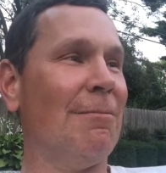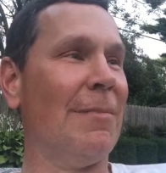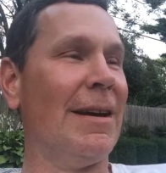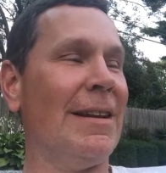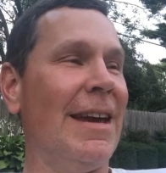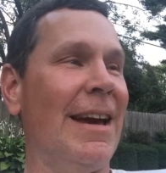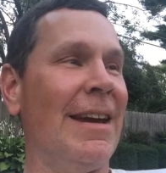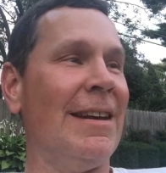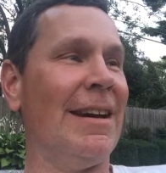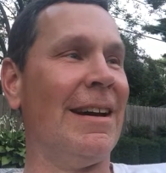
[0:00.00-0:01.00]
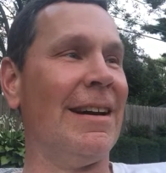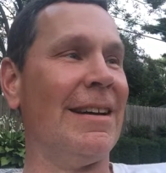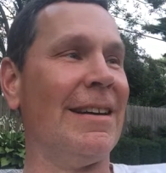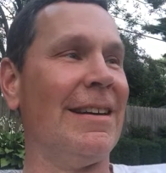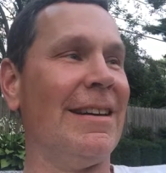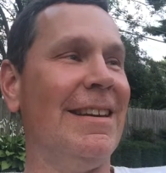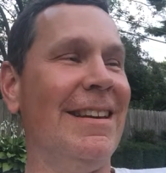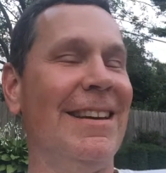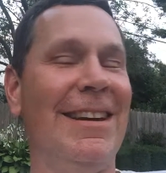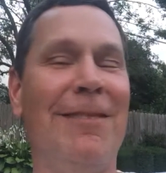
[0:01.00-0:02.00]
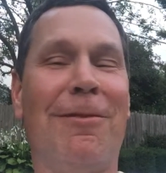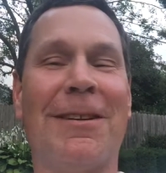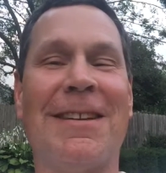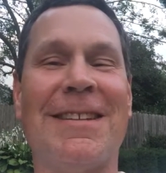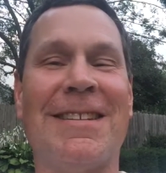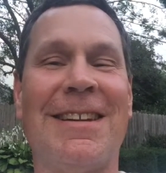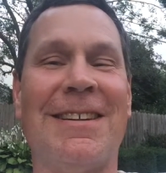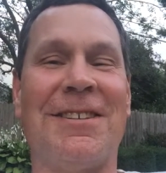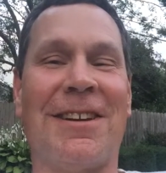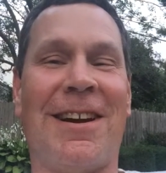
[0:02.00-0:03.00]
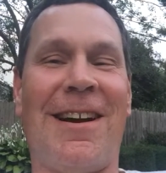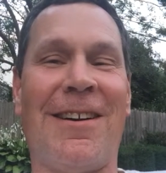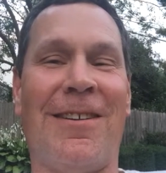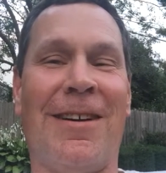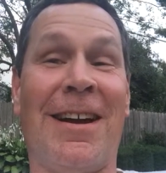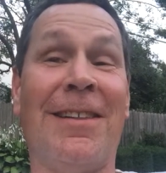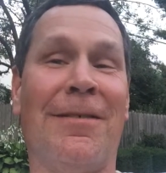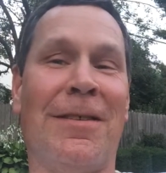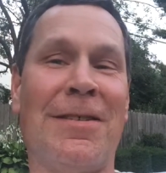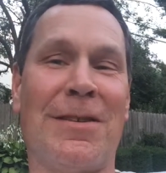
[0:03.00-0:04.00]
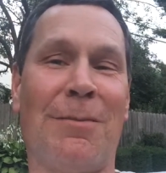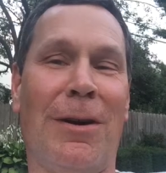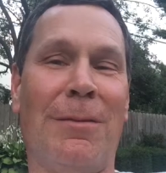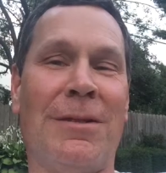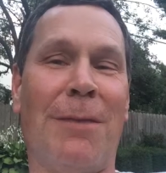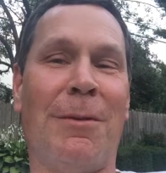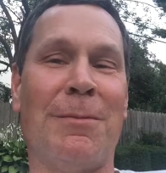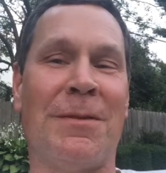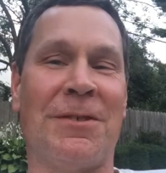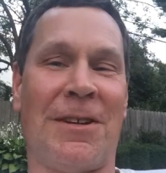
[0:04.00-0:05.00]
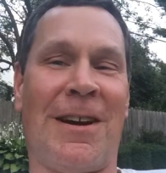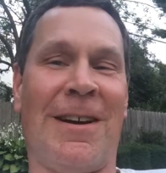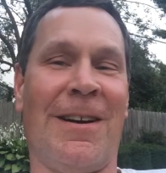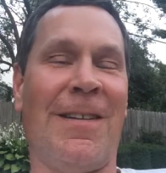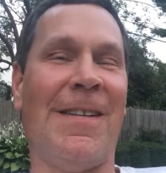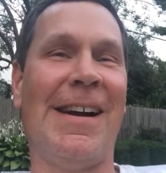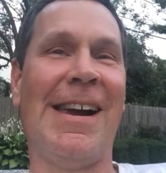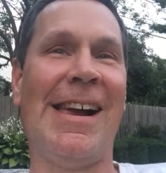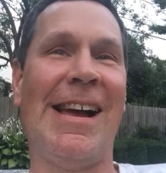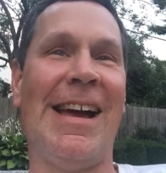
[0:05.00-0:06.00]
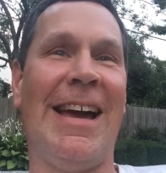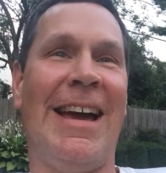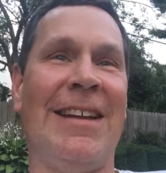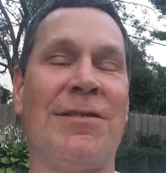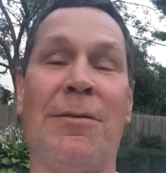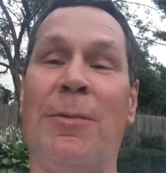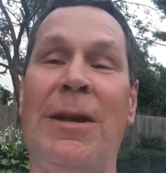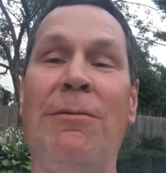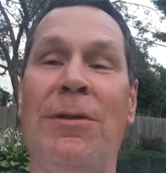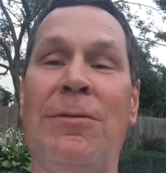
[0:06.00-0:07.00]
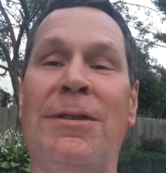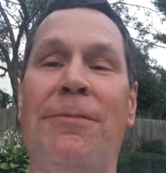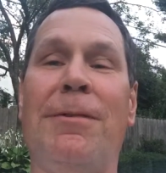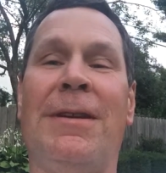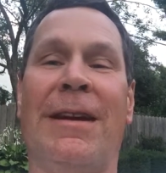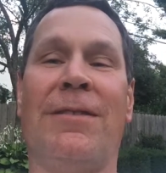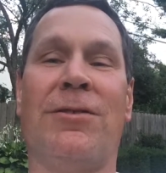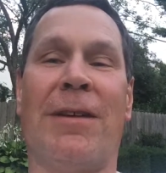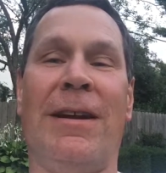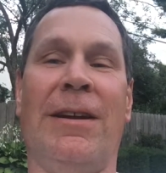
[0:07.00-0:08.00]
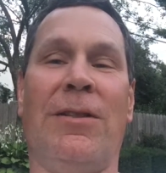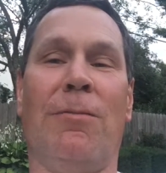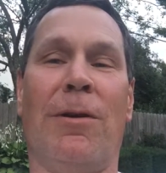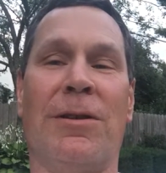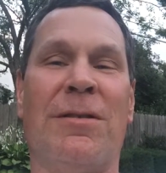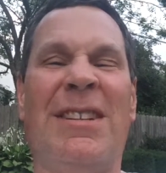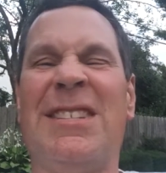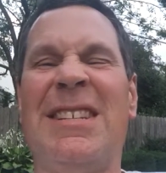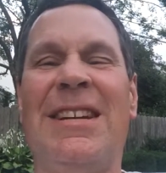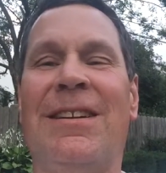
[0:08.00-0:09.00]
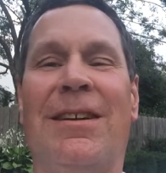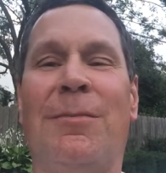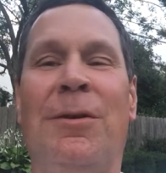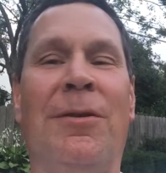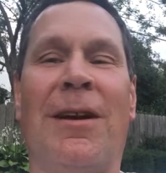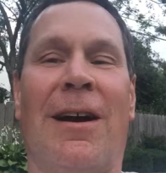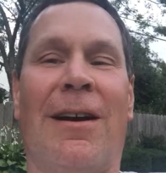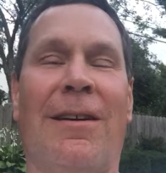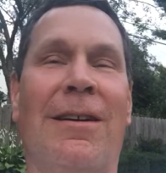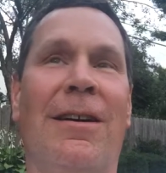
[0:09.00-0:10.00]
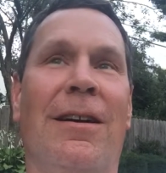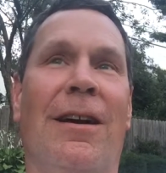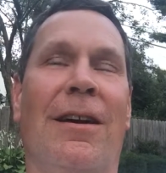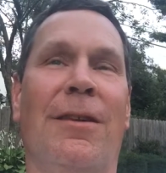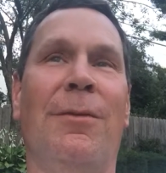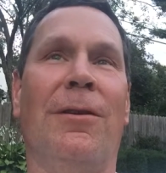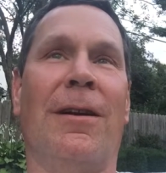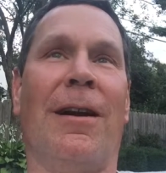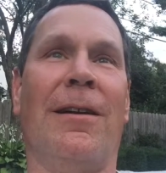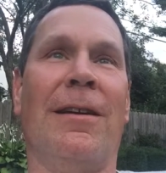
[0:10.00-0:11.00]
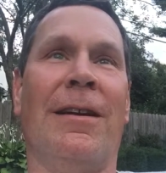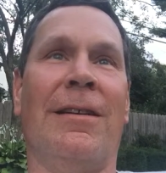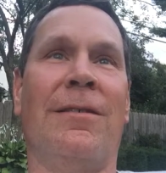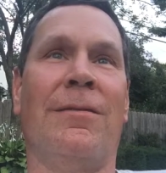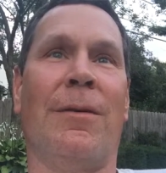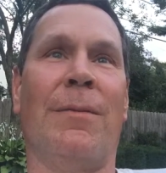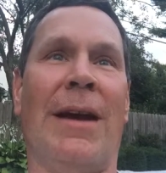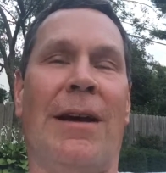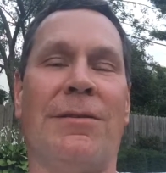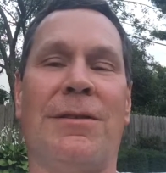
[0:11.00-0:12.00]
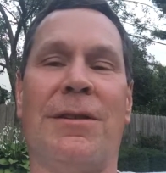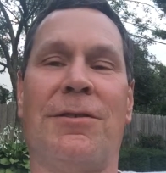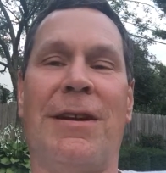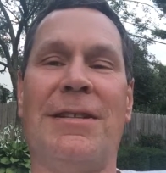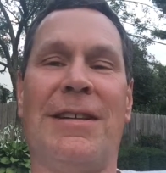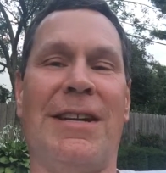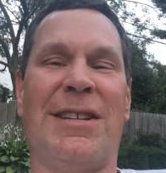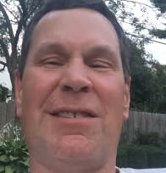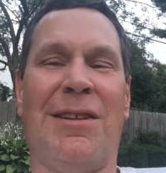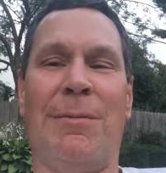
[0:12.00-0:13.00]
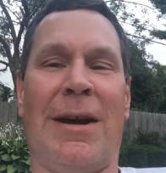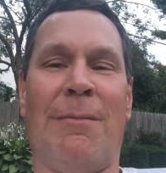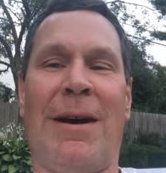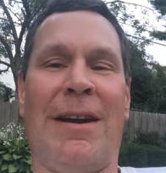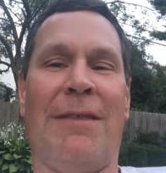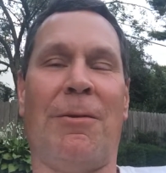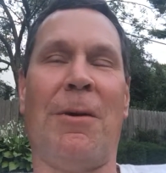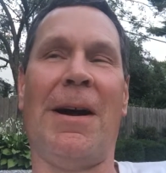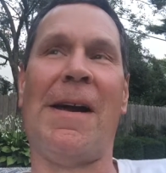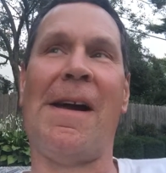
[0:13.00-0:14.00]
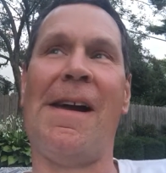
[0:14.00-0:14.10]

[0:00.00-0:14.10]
My dad, he worked in the city of Chicago, and I lived in the suburbs of Chicago. And so what he would do is he would take the train to get to work. So he just needed a commuter car to get from the house to the train station, only about a mile and a half away.